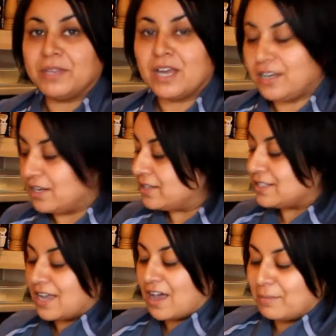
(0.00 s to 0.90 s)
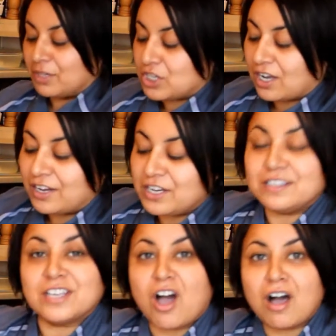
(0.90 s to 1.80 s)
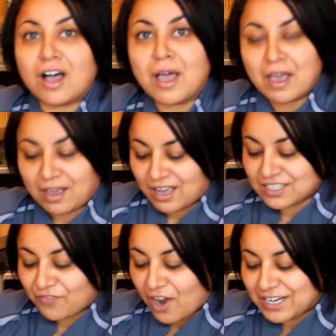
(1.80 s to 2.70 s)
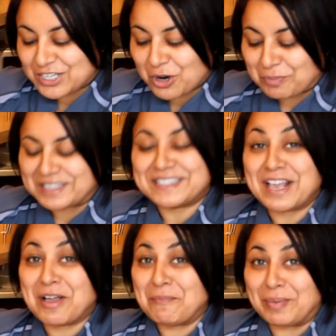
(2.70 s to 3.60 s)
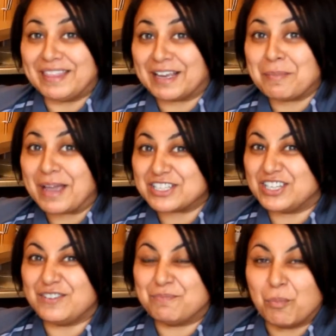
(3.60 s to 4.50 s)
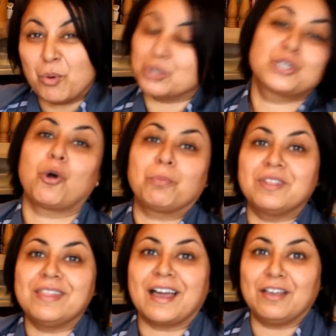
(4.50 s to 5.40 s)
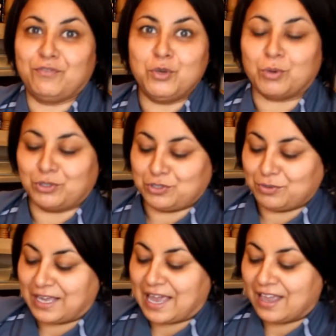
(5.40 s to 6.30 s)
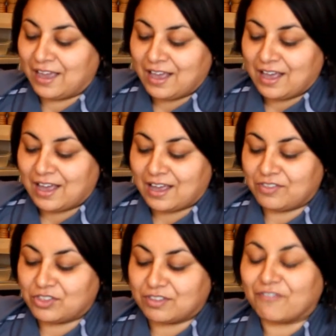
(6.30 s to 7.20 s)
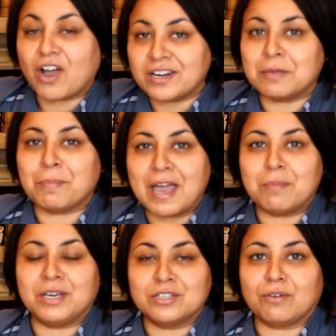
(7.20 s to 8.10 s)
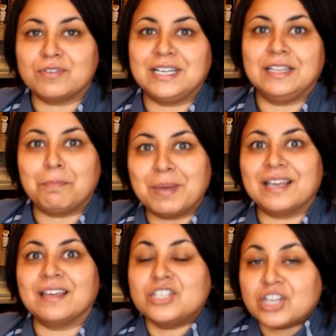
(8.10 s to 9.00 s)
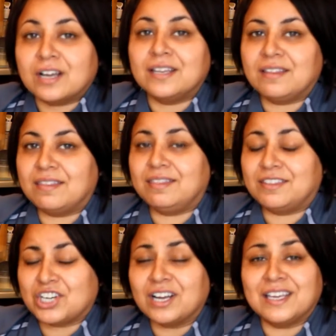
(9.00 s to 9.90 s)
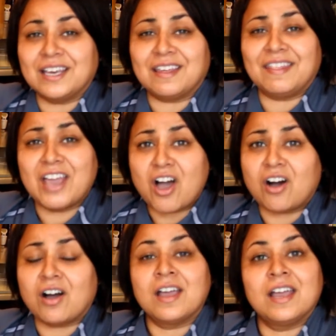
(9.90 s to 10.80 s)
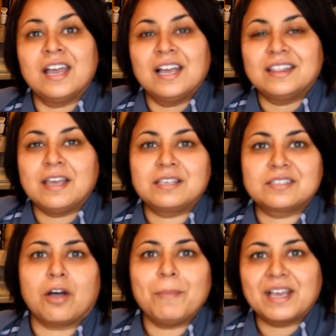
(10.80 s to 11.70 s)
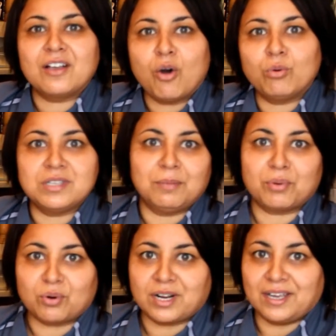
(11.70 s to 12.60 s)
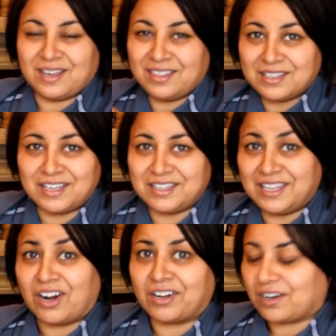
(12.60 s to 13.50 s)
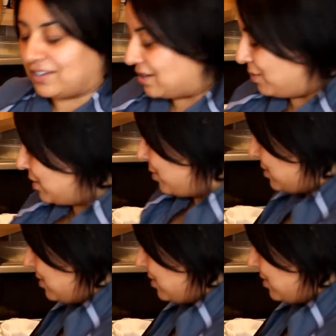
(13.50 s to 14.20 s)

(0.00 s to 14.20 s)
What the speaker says: the onions. The onions are as finely chopped as they can be. They can be actually more chopped than that if you want to, okay? The finer the better, because obviously the bigger and chunkier that they are, they start making holes in the paratha, in the atta, so we don't want to